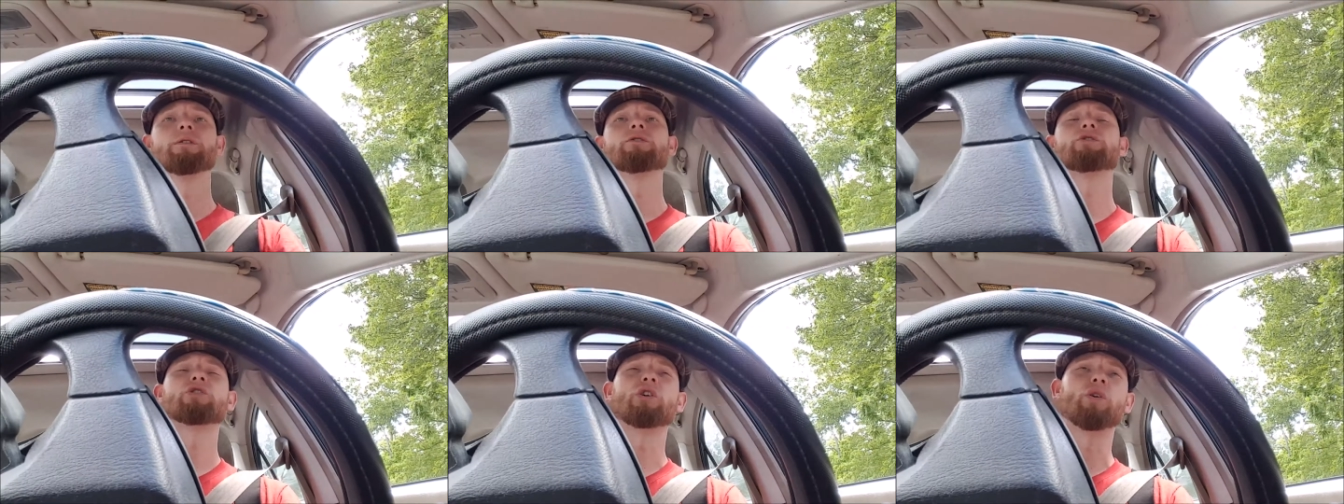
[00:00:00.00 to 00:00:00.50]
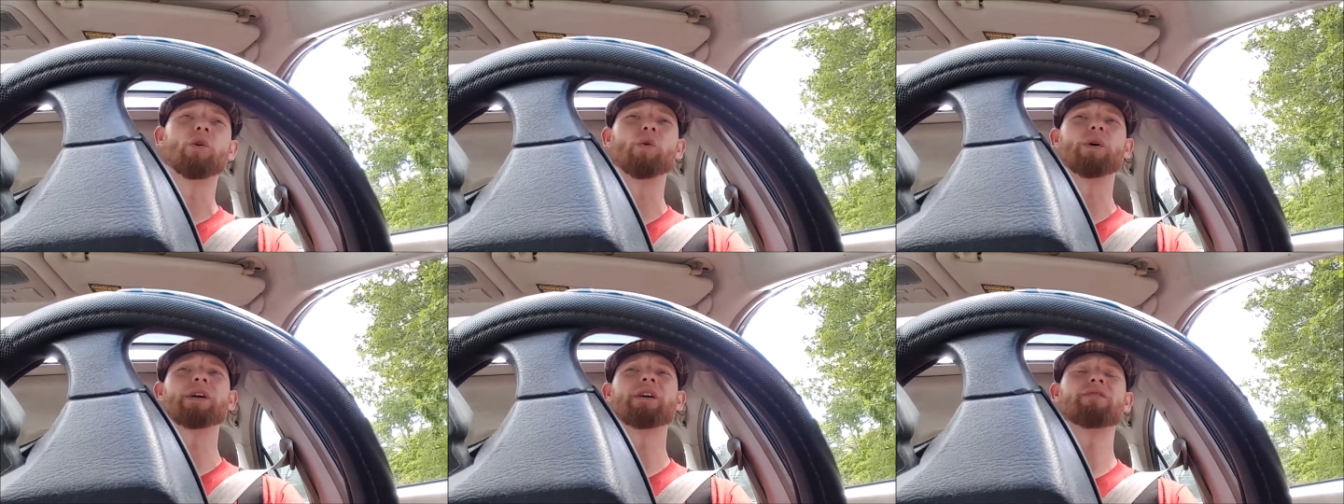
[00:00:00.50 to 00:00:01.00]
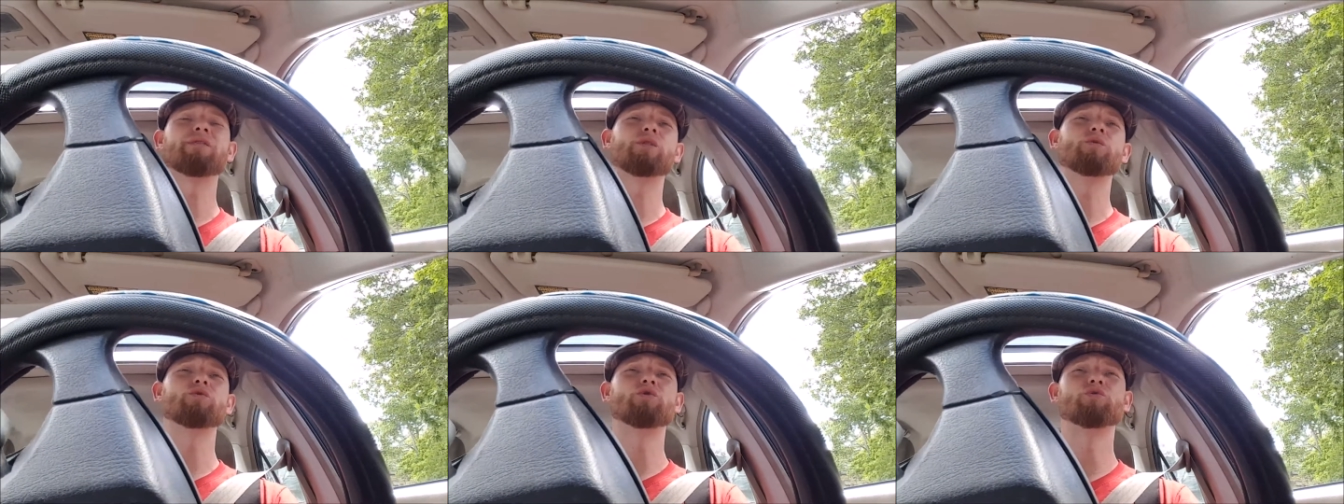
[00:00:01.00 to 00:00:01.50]
So if
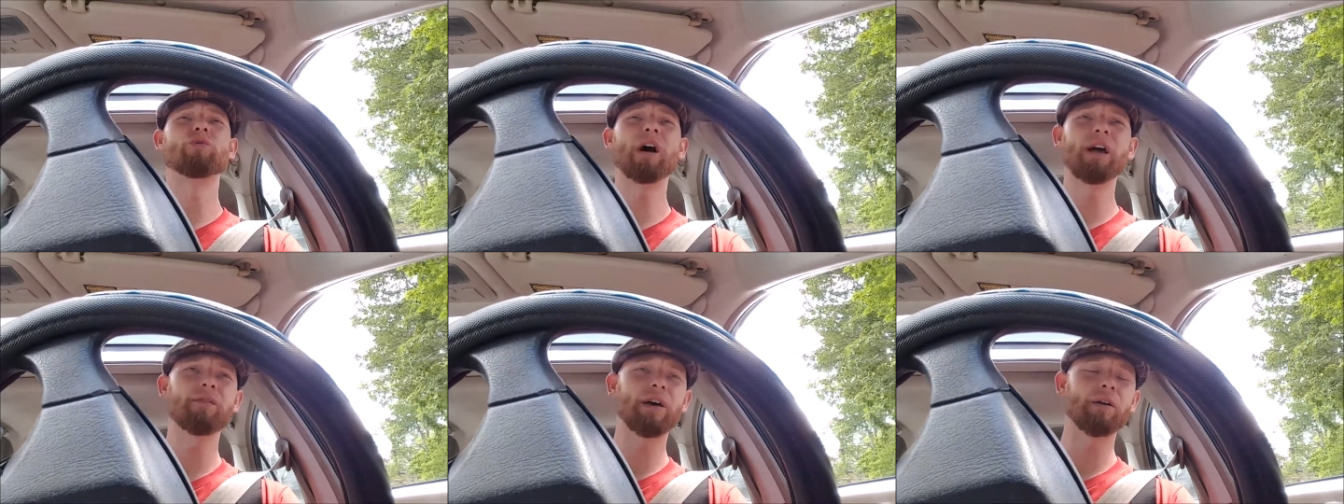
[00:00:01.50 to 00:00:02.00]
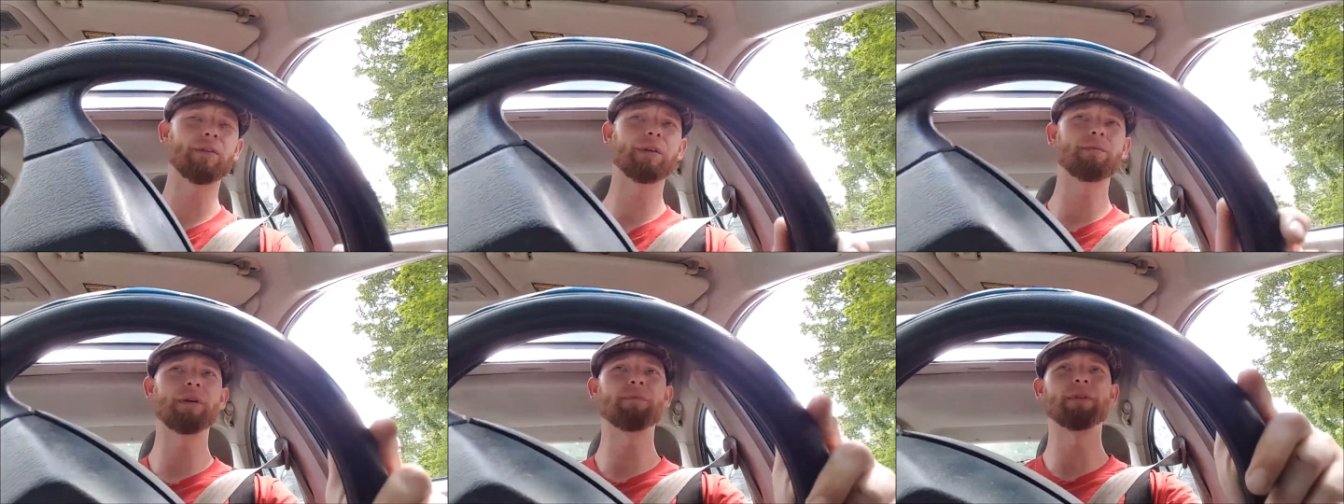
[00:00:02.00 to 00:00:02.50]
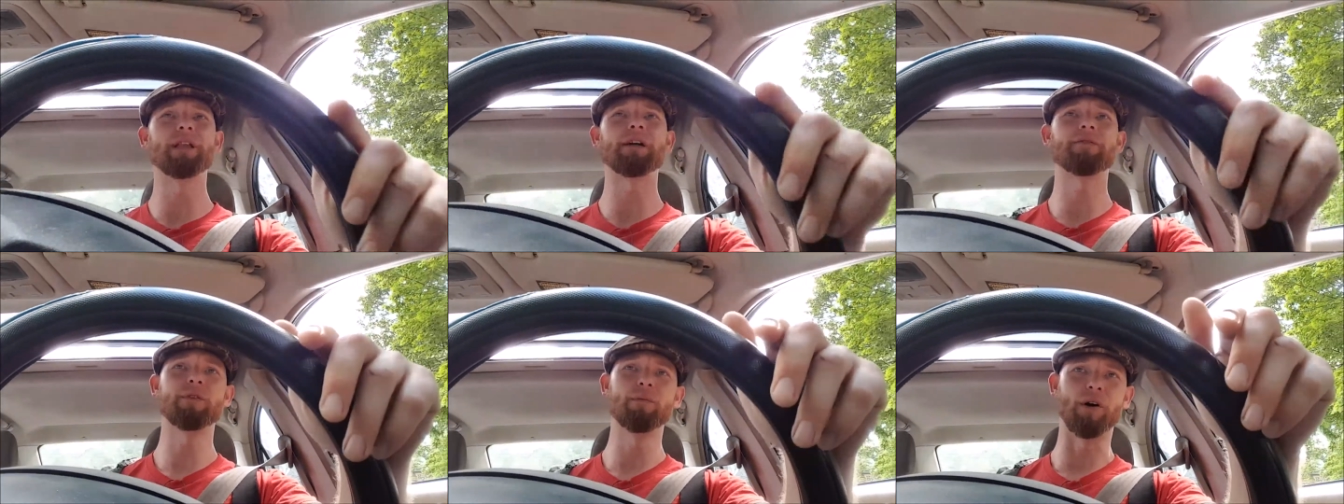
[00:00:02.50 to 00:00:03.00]
you drive healthy people out
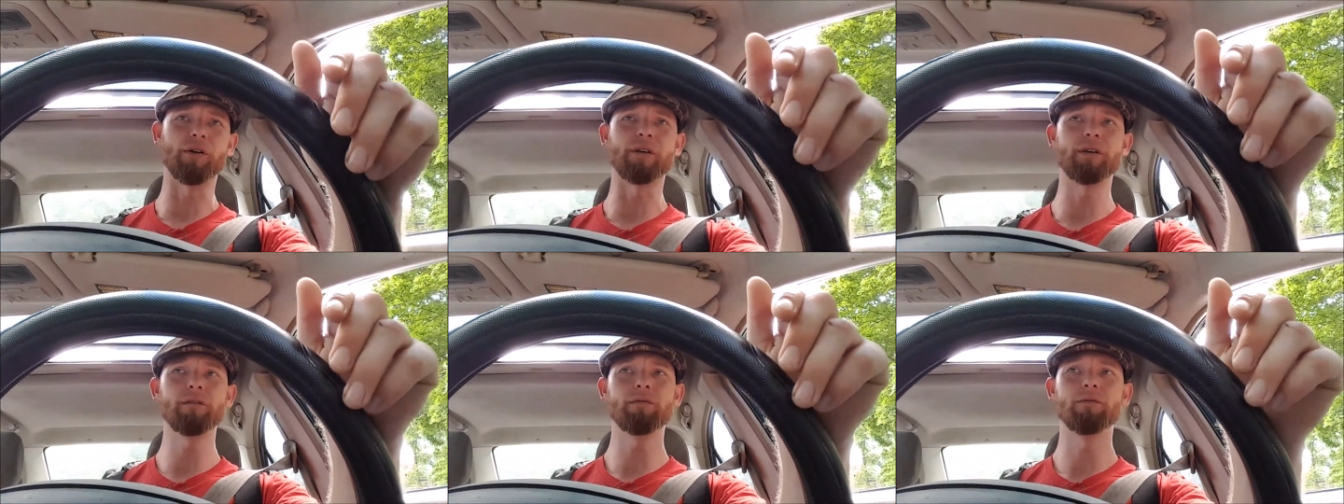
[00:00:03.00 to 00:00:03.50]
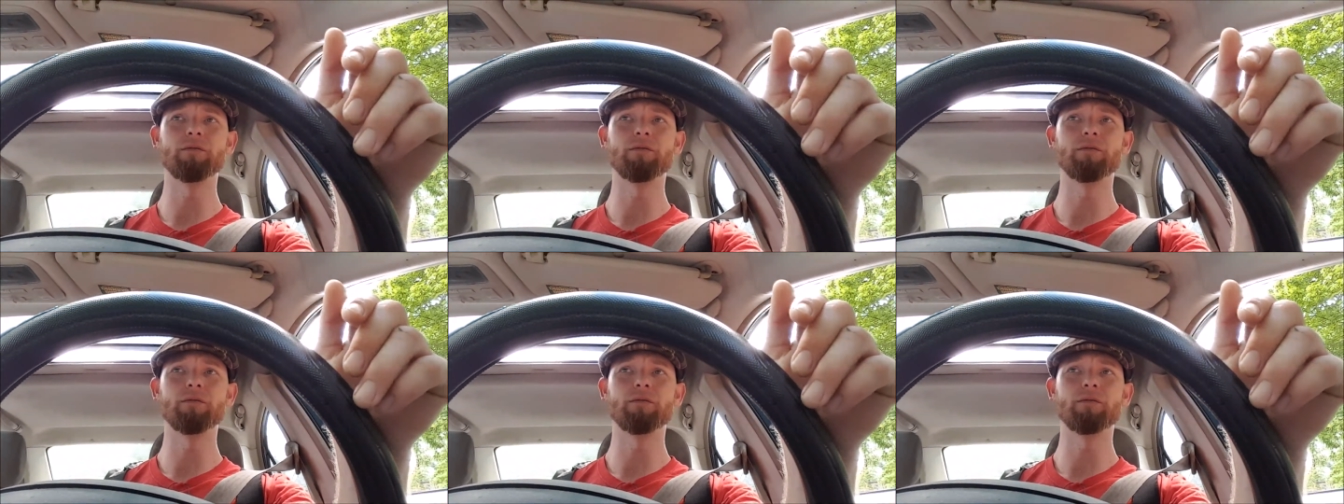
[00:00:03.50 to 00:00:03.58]
of the market,